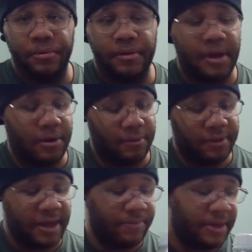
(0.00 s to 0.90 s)
So,
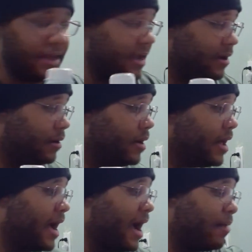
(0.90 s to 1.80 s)
same thing here.
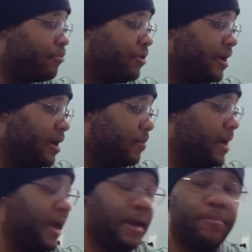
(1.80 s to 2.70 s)
I printed
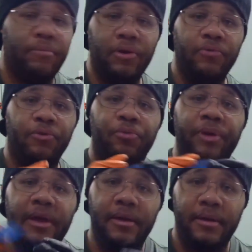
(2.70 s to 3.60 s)
up a blue
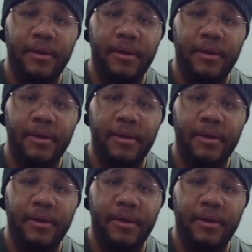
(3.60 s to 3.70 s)
ruby,